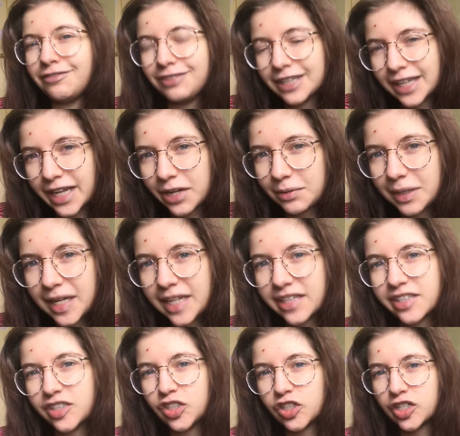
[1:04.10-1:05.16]
feel like we need to
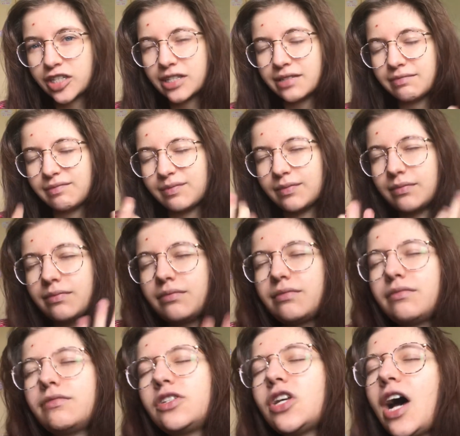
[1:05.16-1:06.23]
just
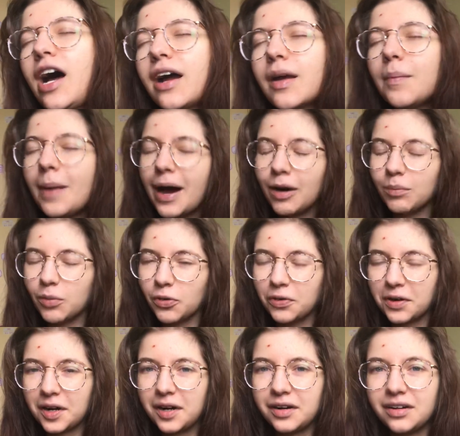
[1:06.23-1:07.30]
talk about
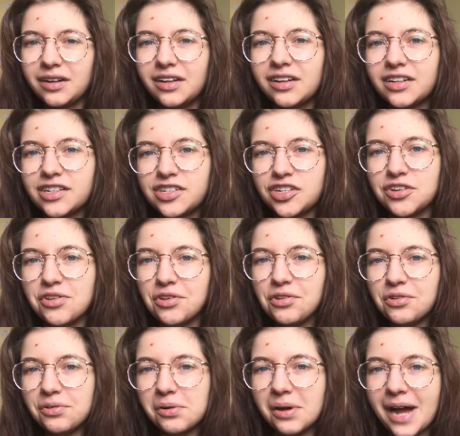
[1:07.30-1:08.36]
more
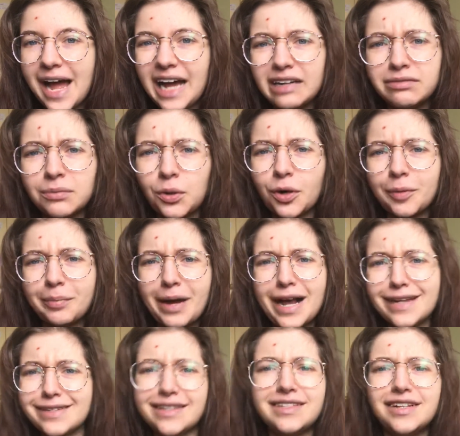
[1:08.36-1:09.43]
to have more
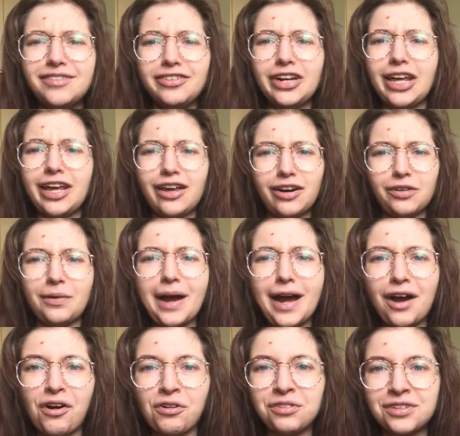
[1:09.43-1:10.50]
positivity
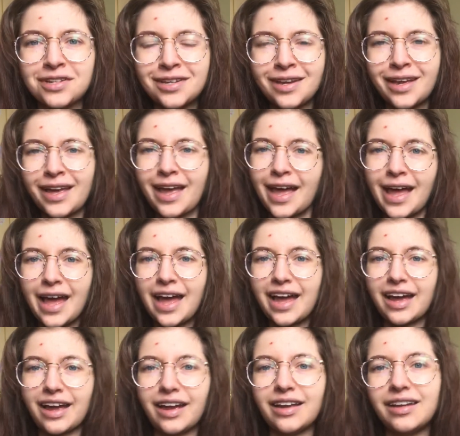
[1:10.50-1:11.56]
around,
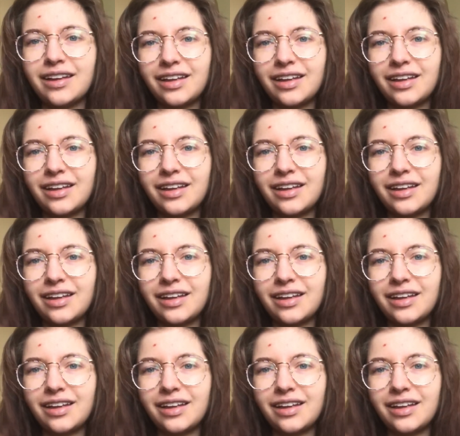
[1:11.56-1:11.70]
hey,